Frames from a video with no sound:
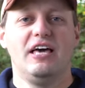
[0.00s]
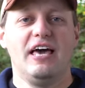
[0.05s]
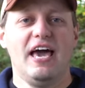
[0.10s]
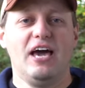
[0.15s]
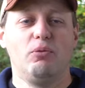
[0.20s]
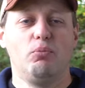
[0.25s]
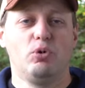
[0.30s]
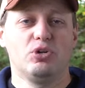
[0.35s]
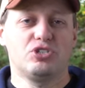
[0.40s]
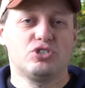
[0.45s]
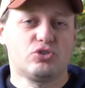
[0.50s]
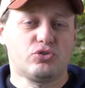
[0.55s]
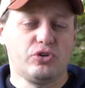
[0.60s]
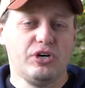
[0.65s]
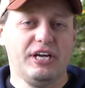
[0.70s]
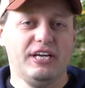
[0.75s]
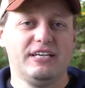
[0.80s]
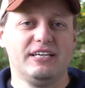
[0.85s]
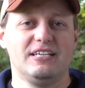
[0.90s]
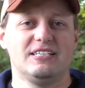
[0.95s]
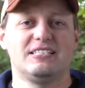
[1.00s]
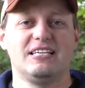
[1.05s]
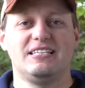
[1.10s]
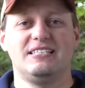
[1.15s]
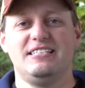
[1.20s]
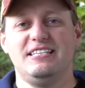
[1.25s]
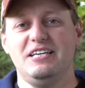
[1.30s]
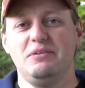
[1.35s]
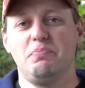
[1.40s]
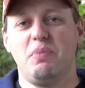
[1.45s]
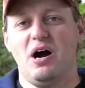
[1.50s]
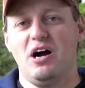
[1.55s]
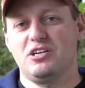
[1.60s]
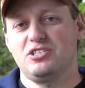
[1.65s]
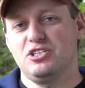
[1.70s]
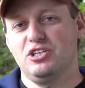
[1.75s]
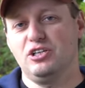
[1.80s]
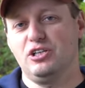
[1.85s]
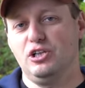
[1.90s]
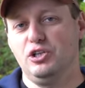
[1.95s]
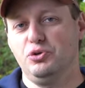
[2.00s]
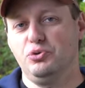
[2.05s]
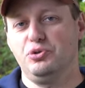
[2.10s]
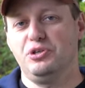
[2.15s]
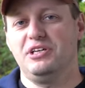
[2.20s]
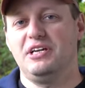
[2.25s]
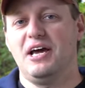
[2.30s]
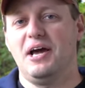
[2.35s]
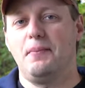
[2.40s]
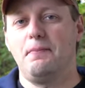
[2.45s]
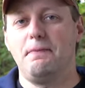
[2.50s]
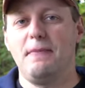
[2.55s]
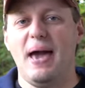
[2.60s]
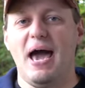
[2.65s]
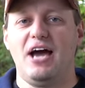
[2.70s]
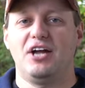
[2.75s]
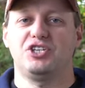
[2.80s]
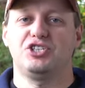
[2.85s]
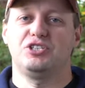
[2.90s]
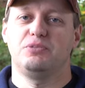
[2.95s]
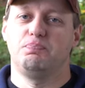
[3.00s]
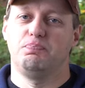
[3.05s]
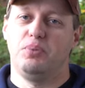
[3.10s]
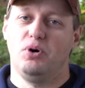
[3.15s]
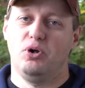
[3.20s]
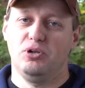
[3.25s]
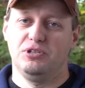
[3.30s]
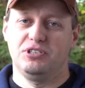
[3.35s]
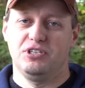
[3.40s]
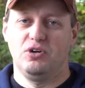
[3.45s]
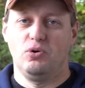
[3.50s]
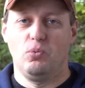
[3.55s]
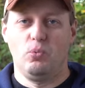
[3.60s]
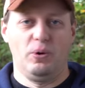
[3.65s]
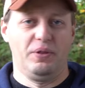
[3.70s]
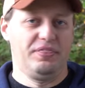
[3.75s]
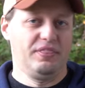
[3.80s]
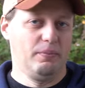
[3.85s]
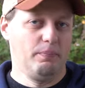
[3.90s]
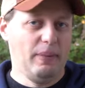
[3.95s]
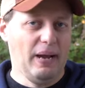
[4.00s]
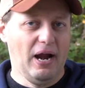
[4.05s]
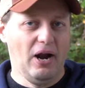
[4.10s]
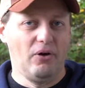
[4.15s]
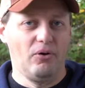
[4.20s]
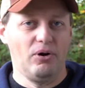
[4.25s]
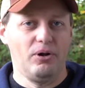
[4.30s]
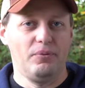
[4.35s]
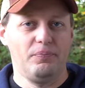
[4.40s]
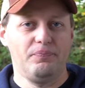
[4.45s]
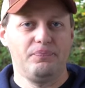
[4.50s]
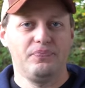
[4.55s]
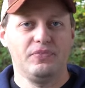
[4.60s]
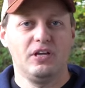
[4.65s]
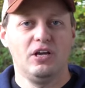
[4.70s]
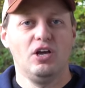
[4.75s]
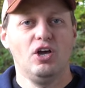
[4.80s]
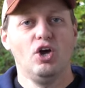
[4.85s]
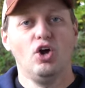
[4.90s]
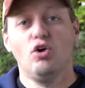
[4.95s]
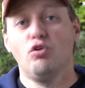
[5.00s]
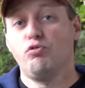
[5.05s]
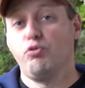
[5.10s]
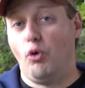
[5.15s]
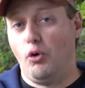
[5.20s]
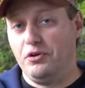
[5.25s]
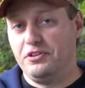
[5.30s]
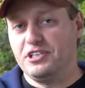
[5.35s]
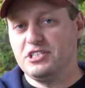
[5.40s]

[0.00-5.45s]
and what's great is that T-Box included a matched bolt with the barrel. For